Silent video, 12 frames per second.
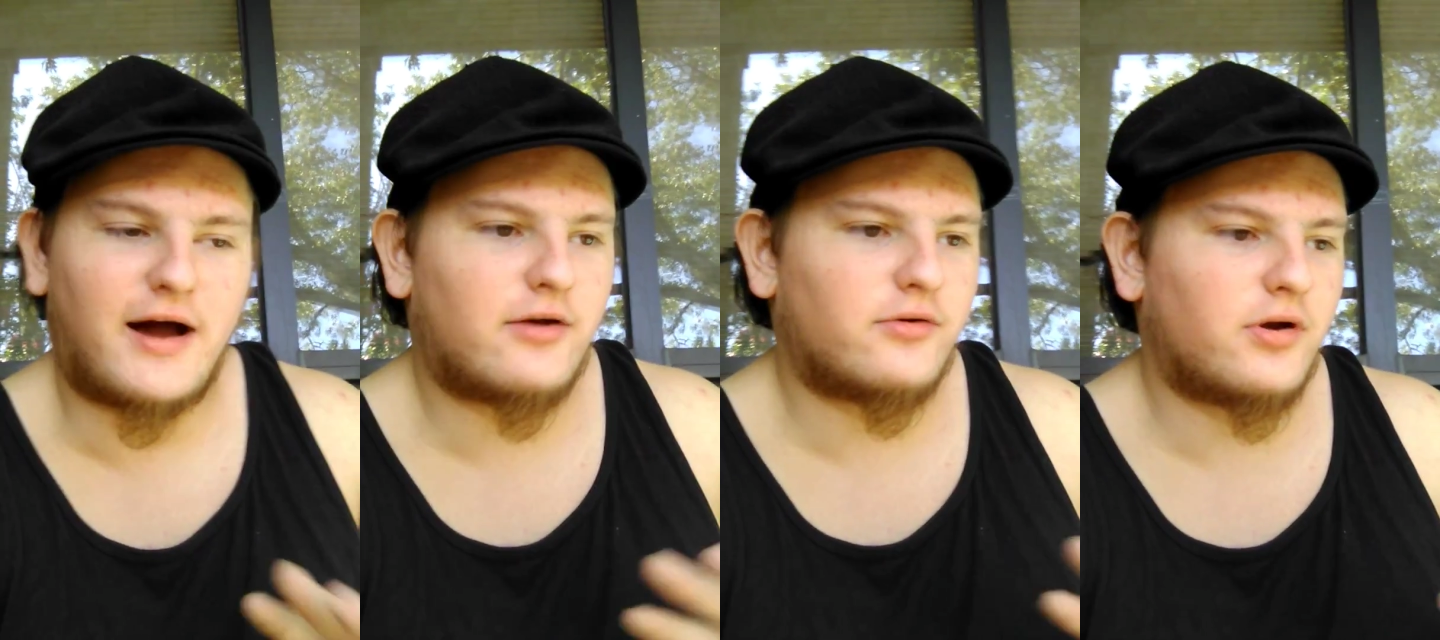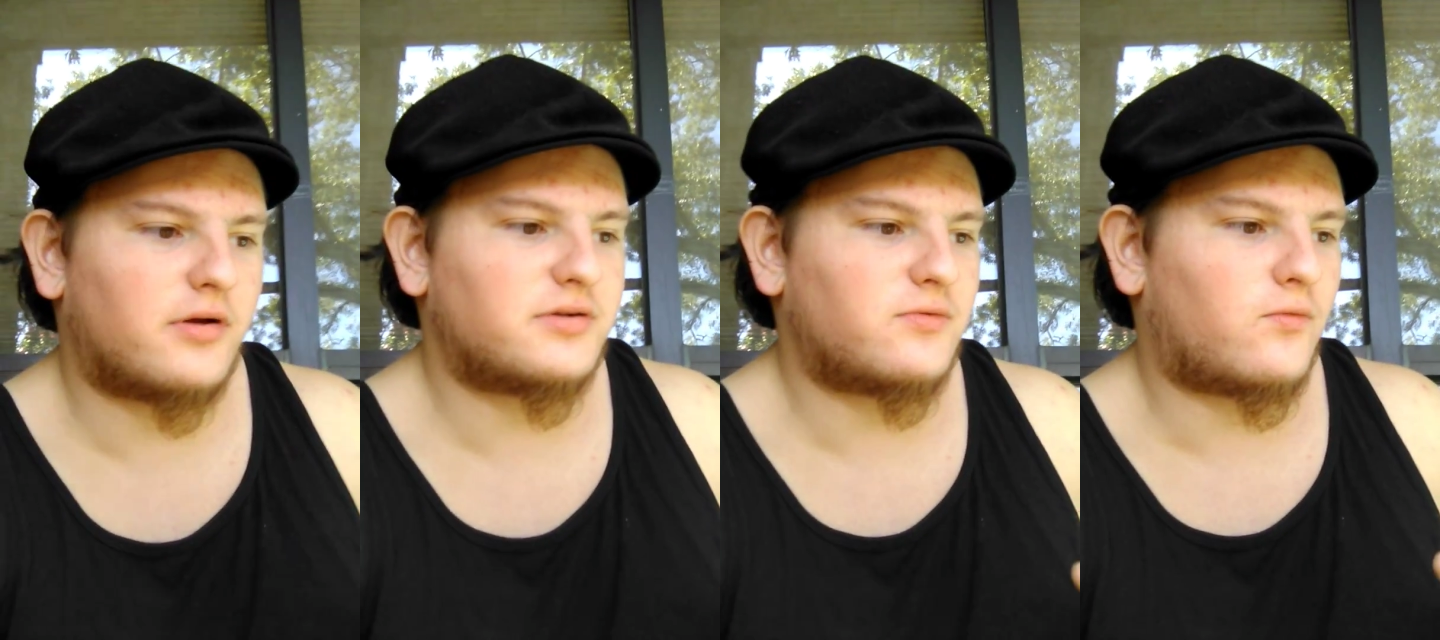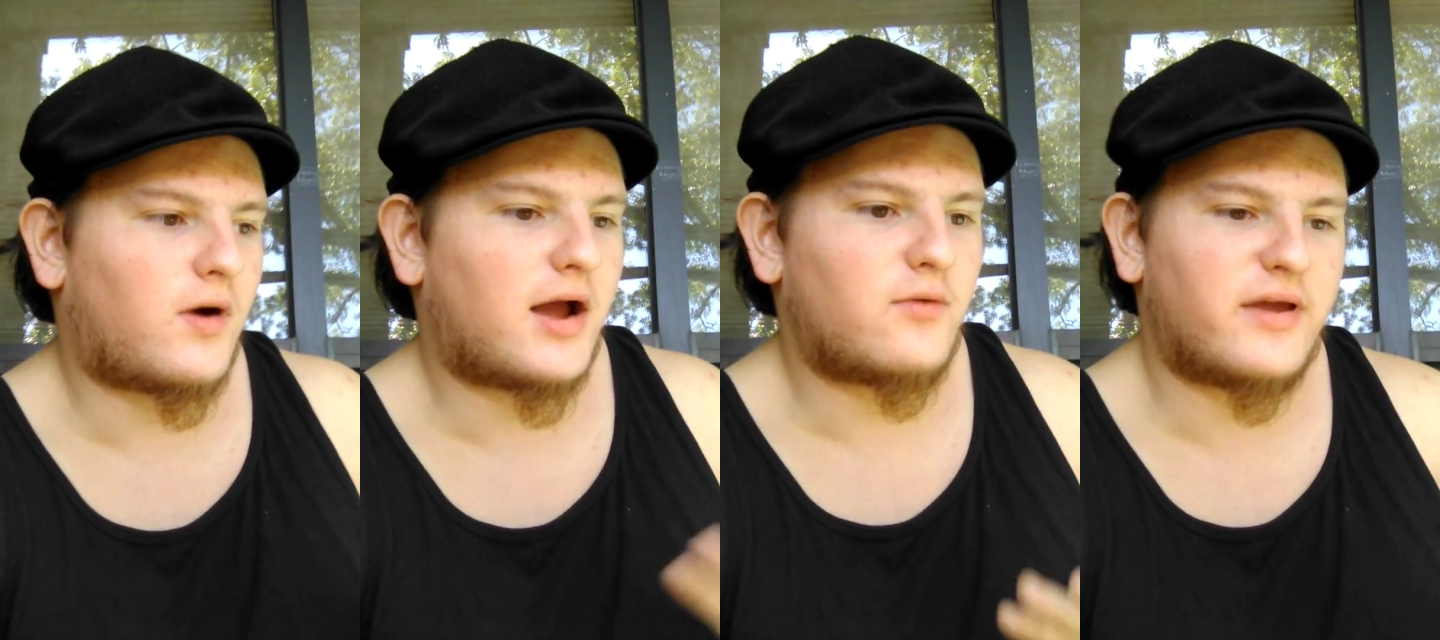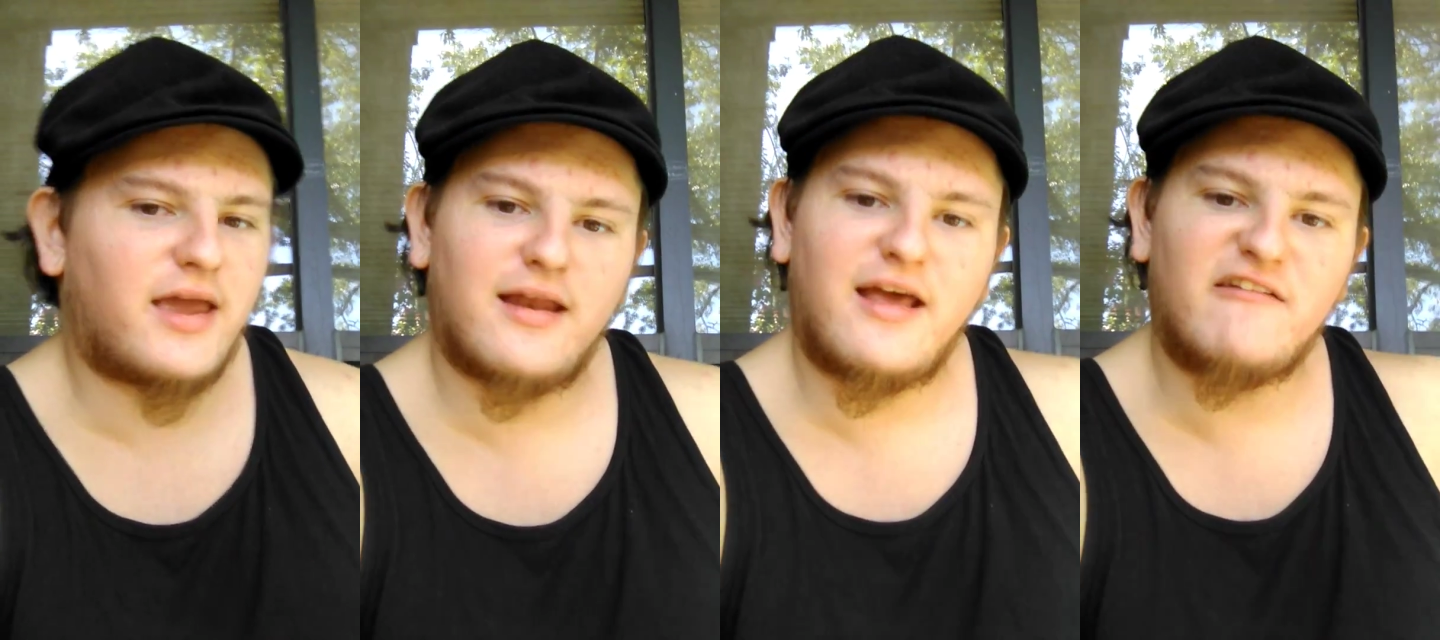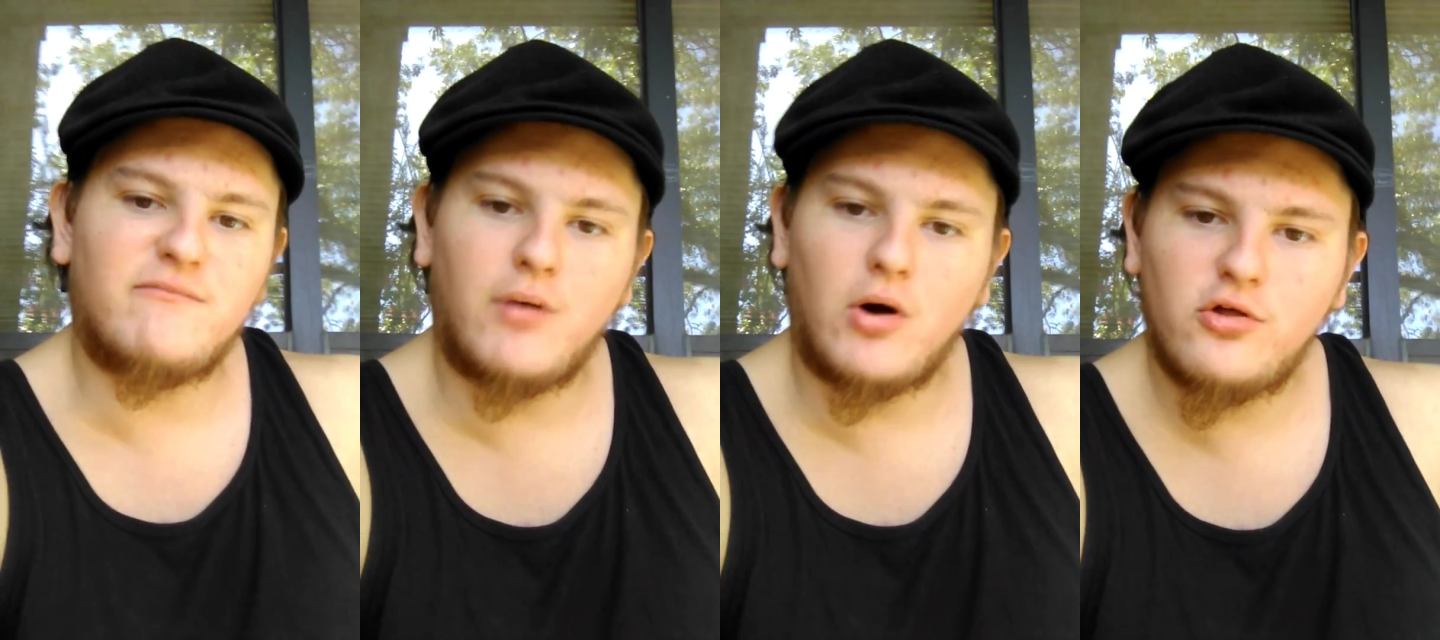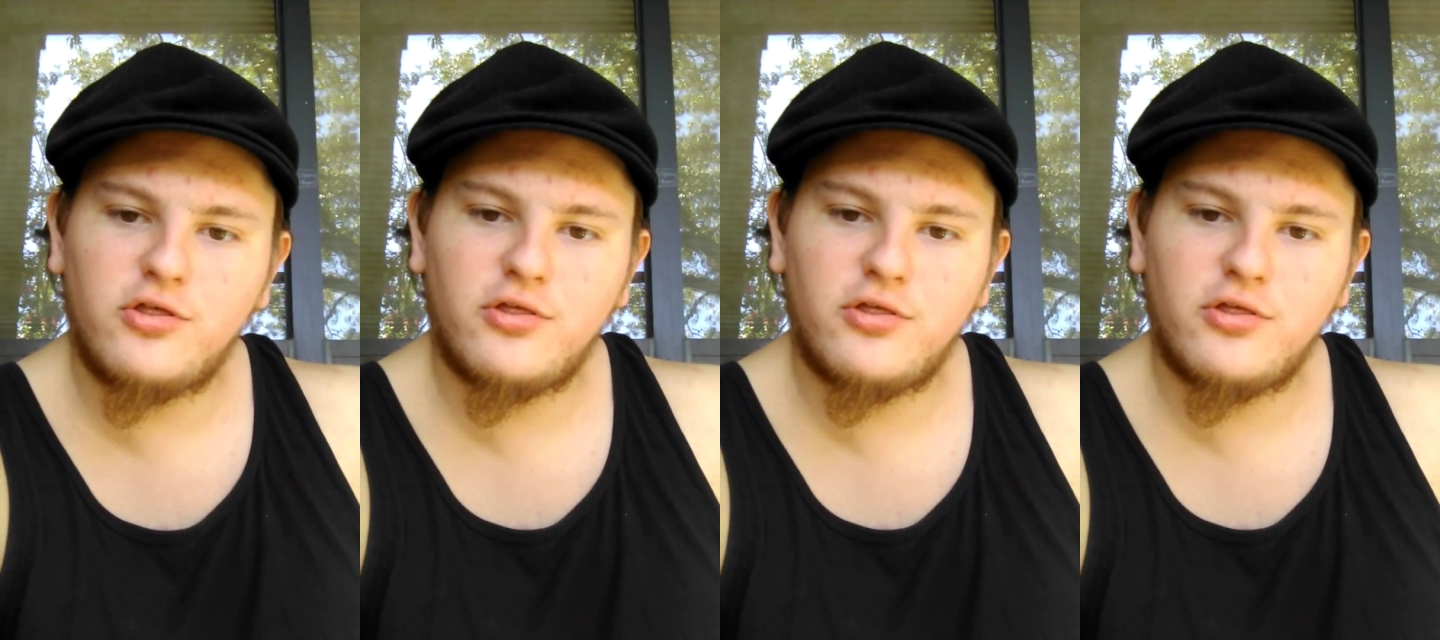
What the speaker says: I don't know why we can't have both.